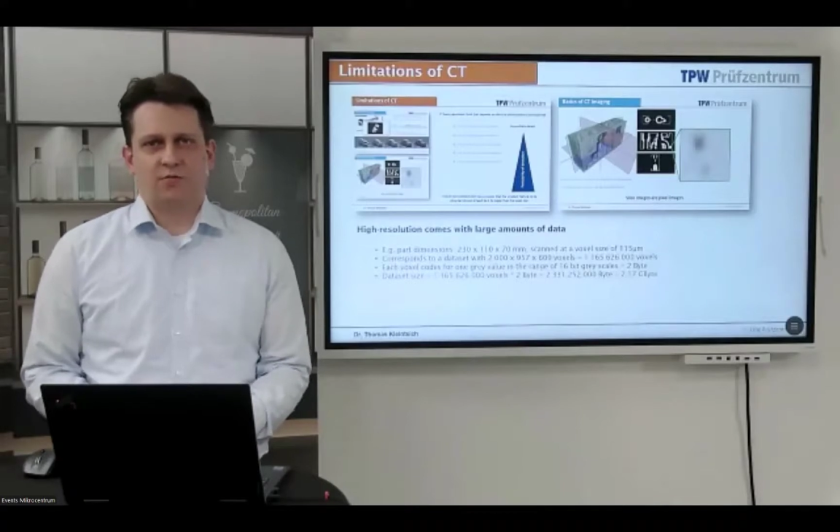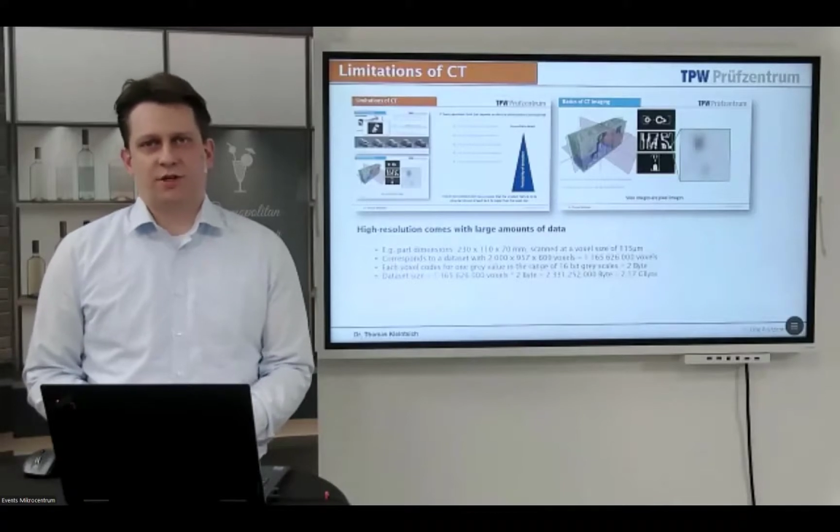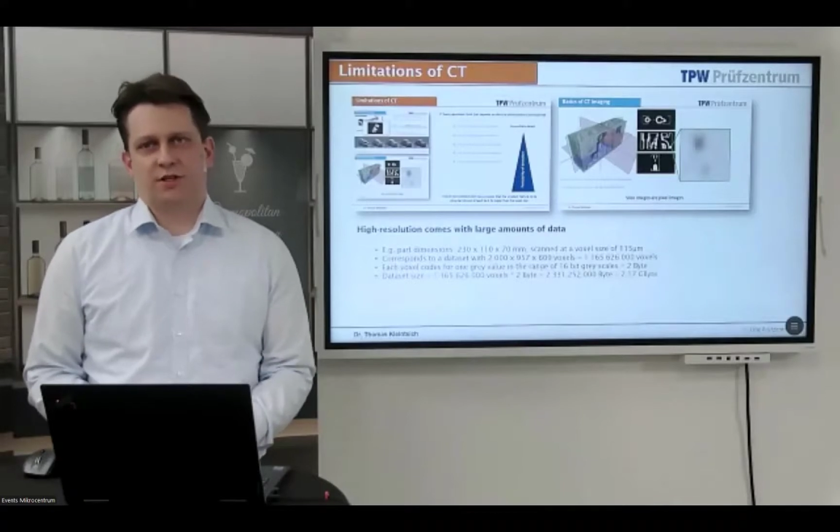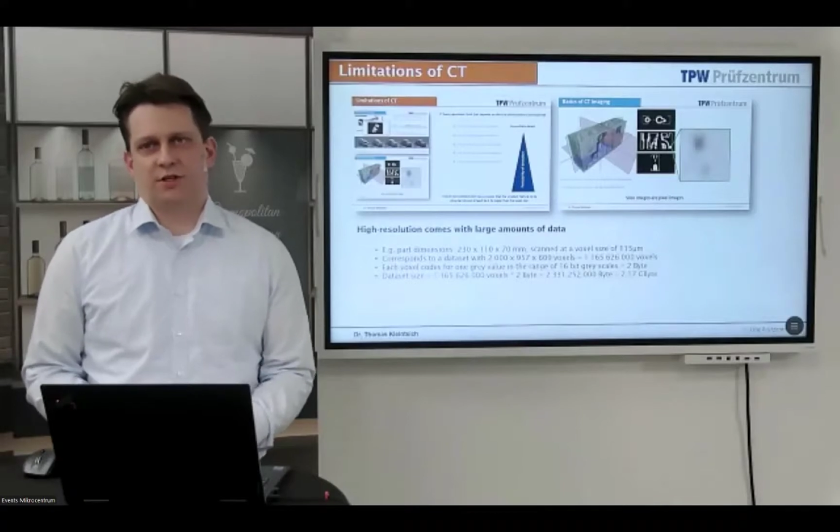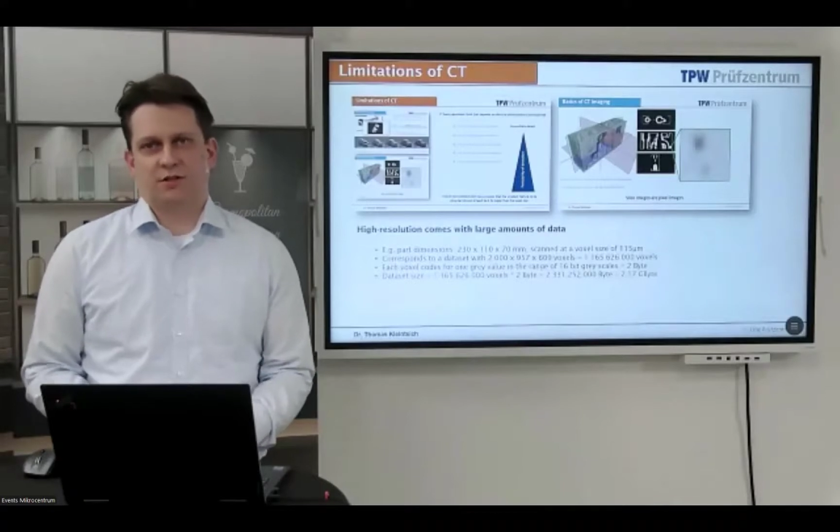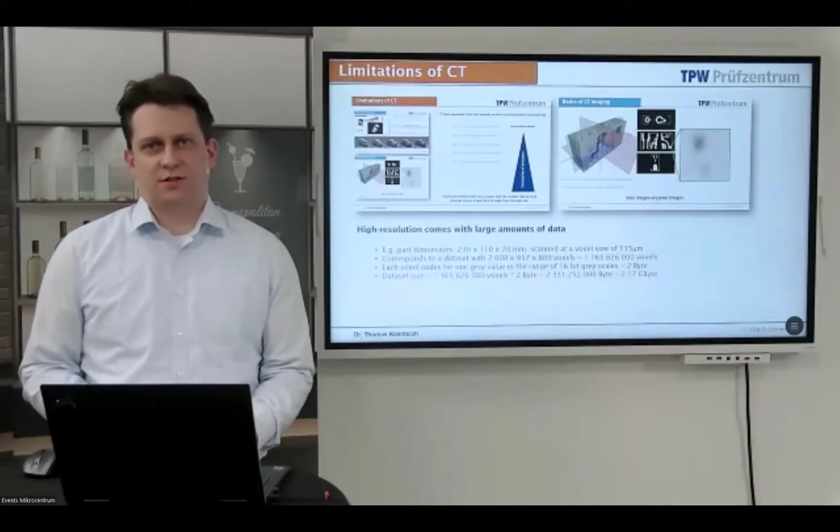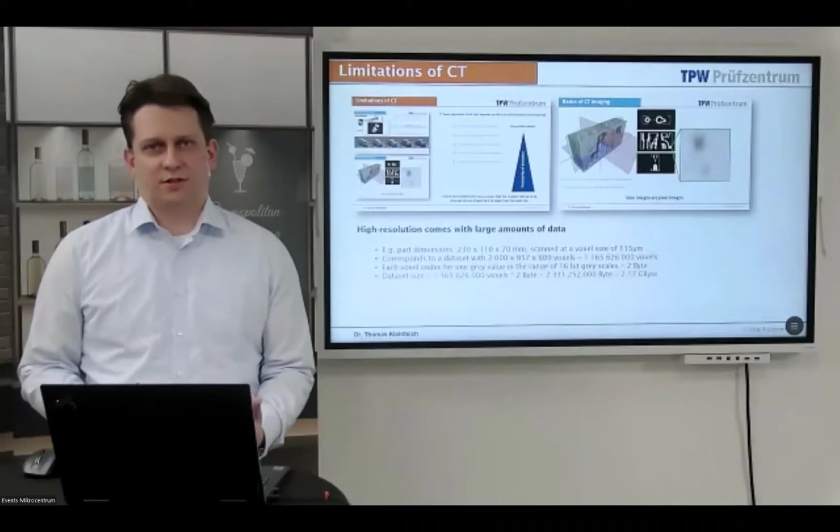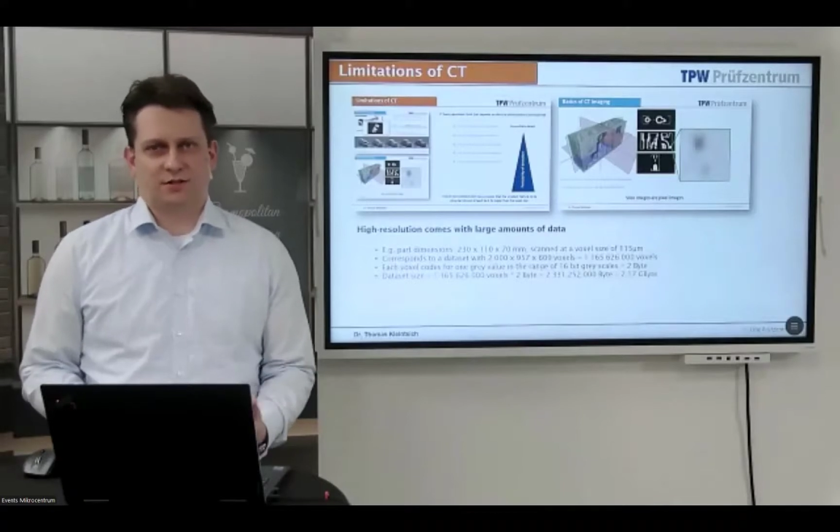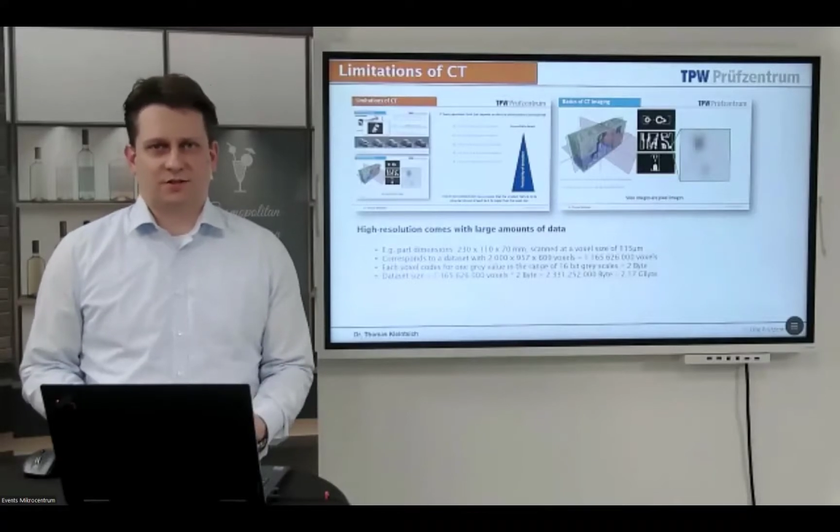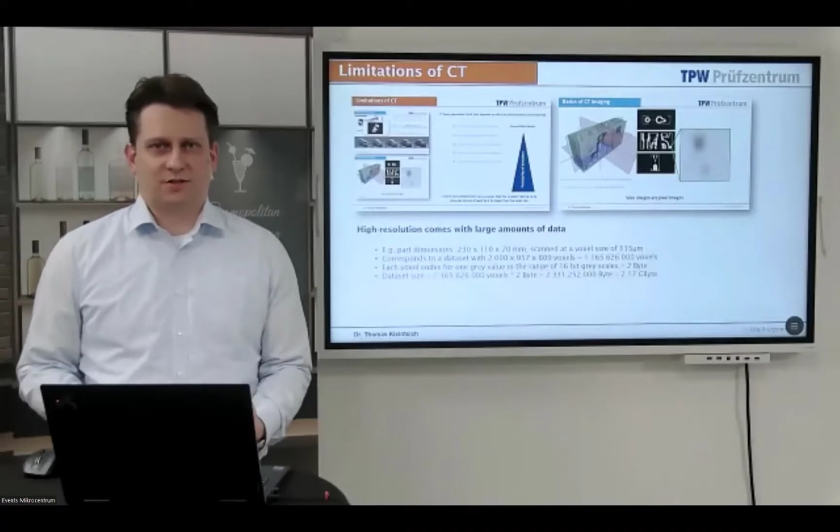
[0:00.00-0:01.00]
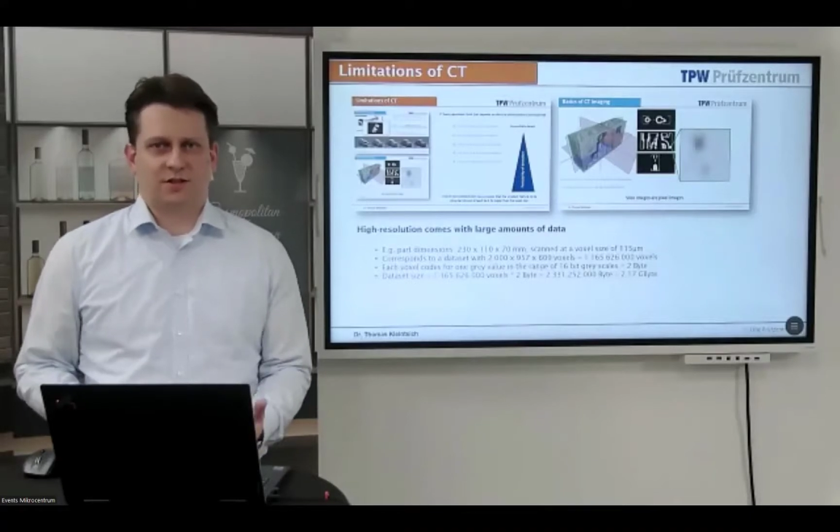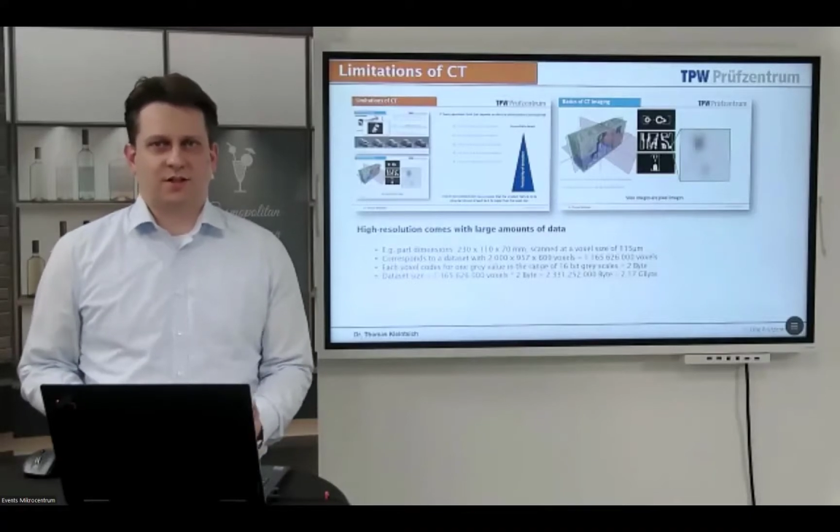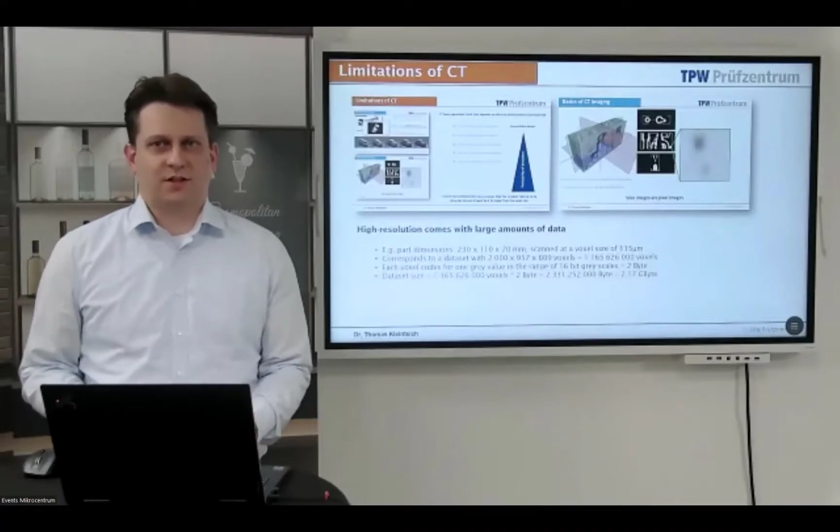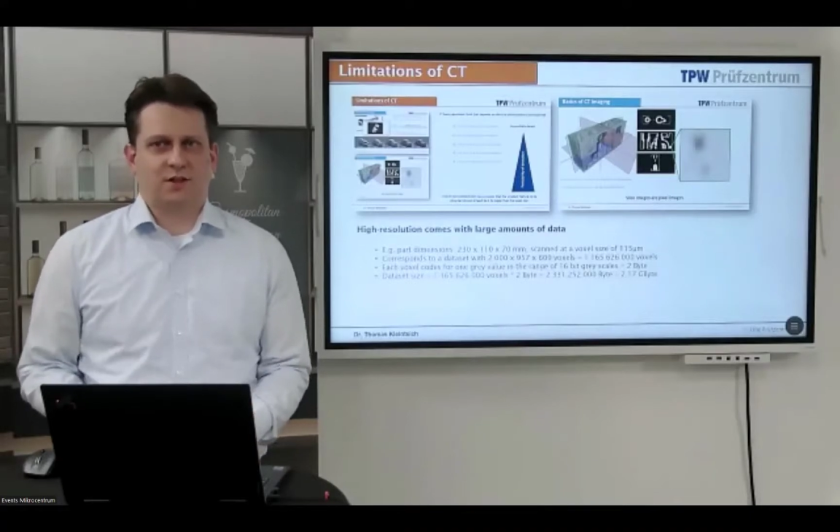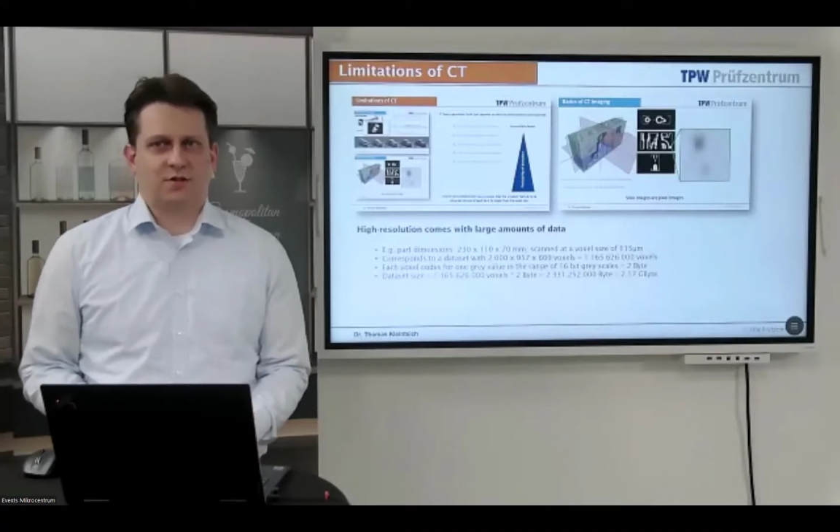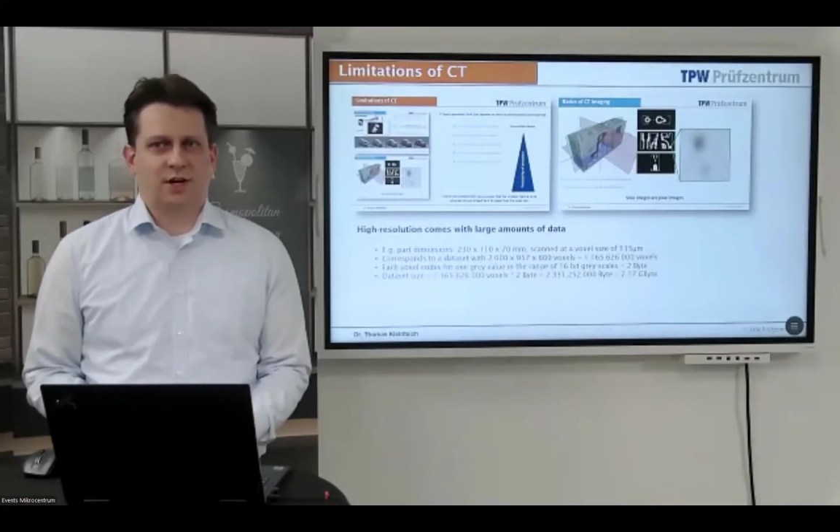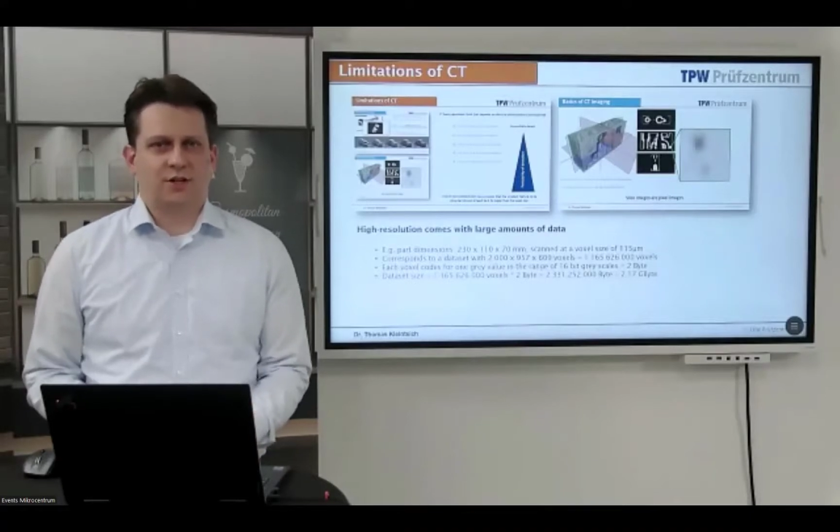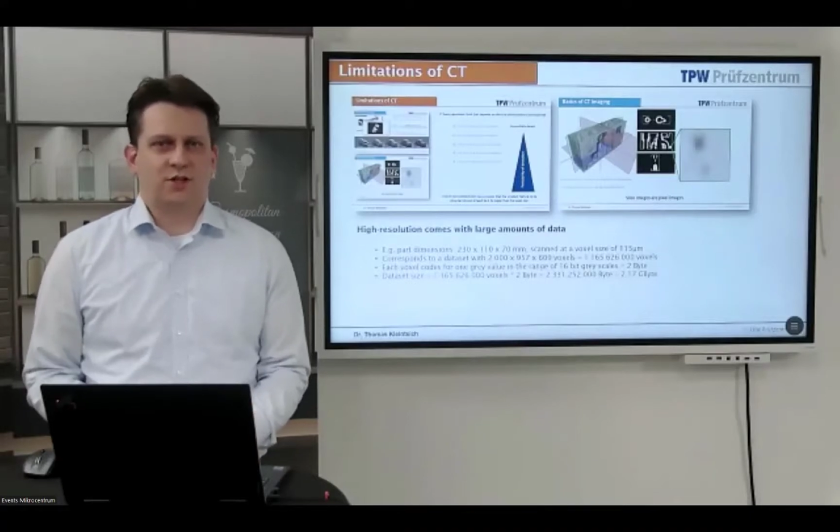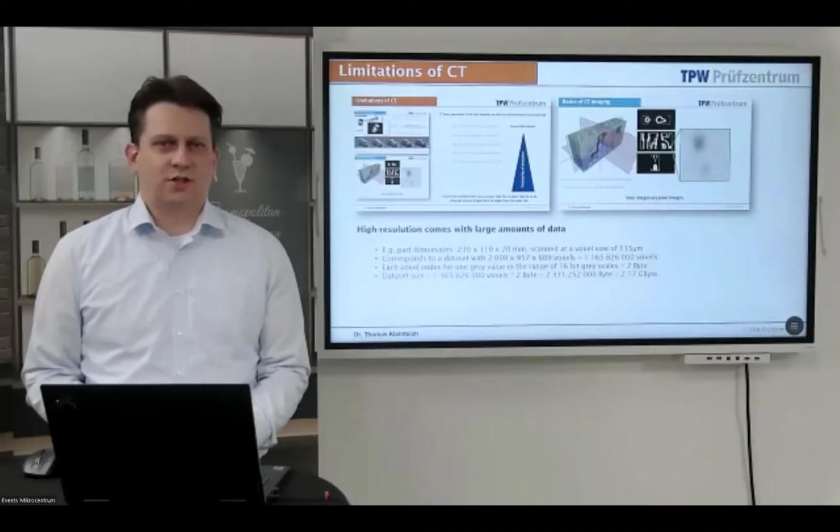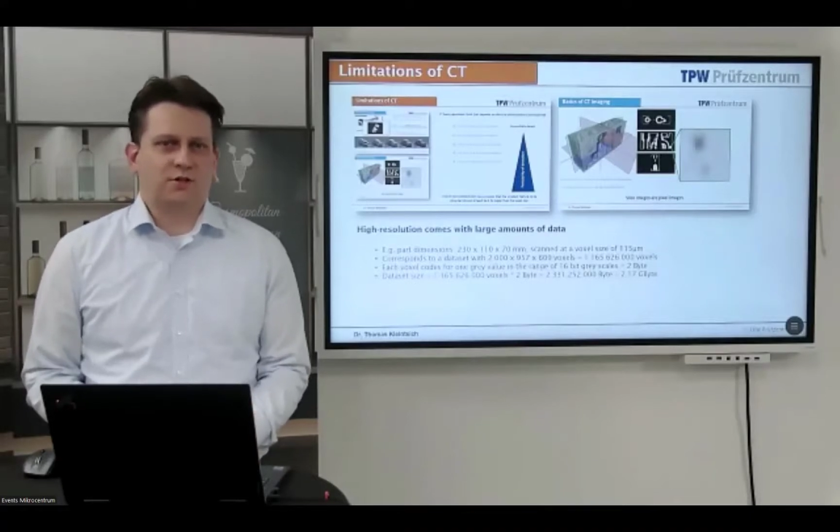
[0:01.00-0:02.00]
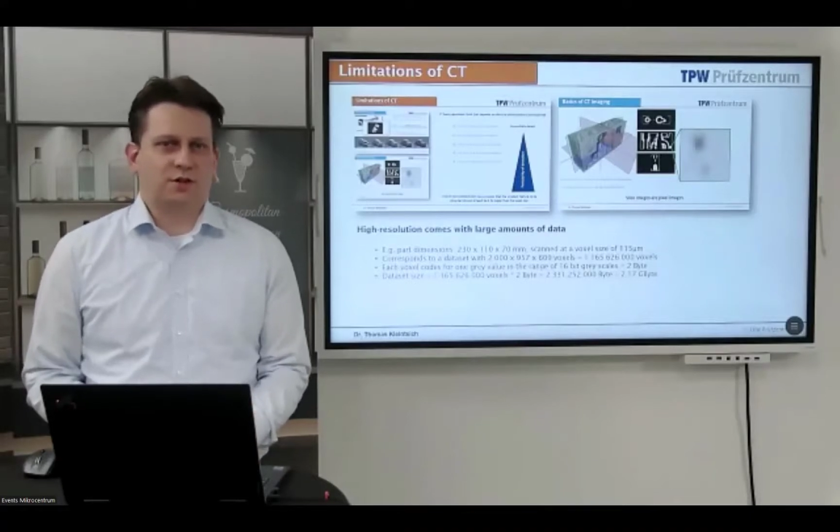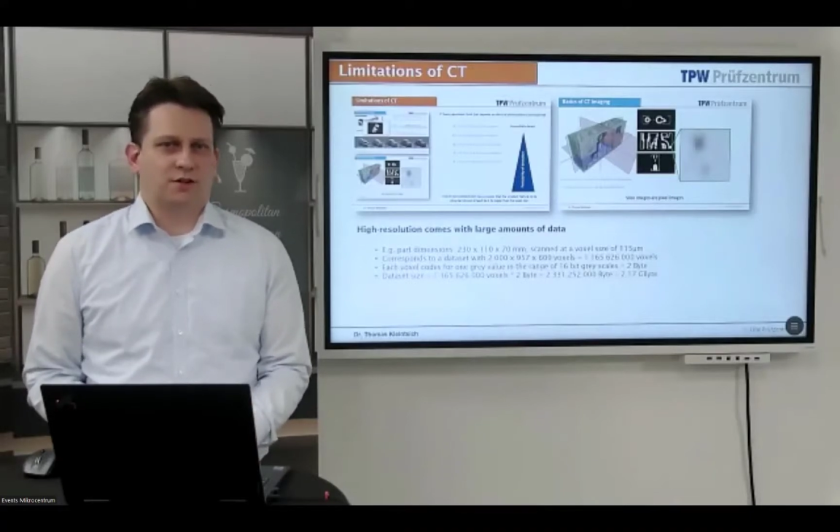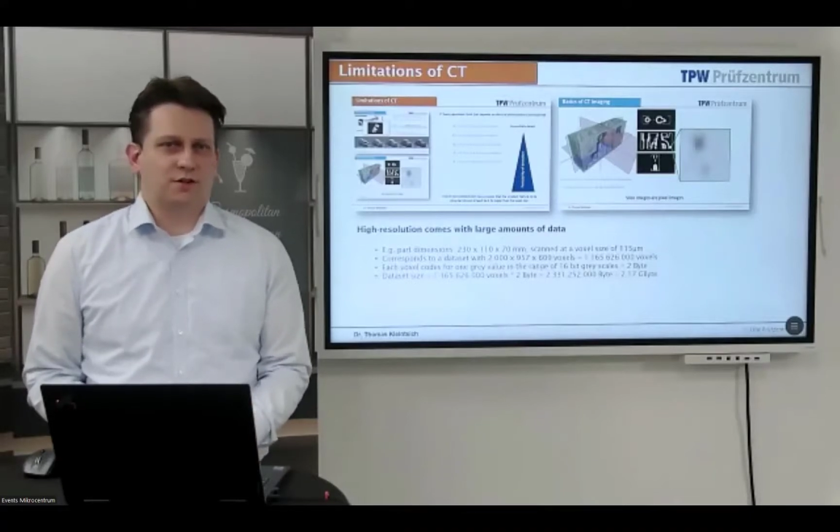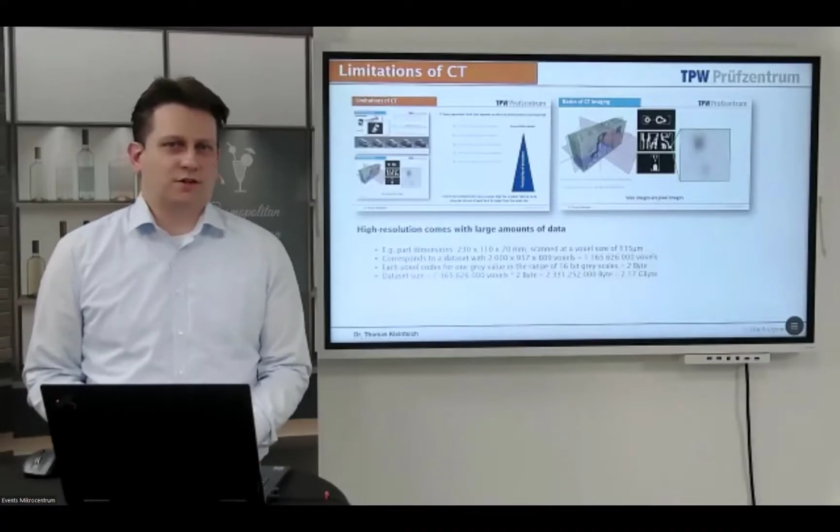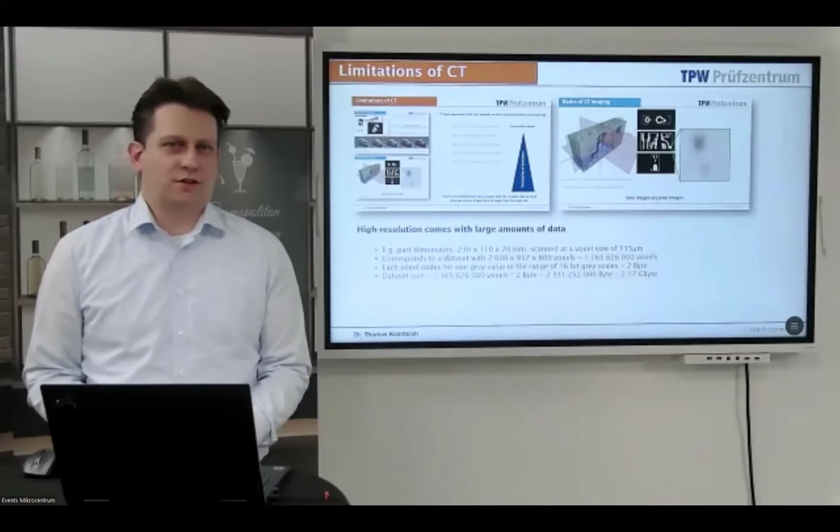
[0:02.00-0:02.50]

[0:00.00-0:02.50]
but it's still in a range that you could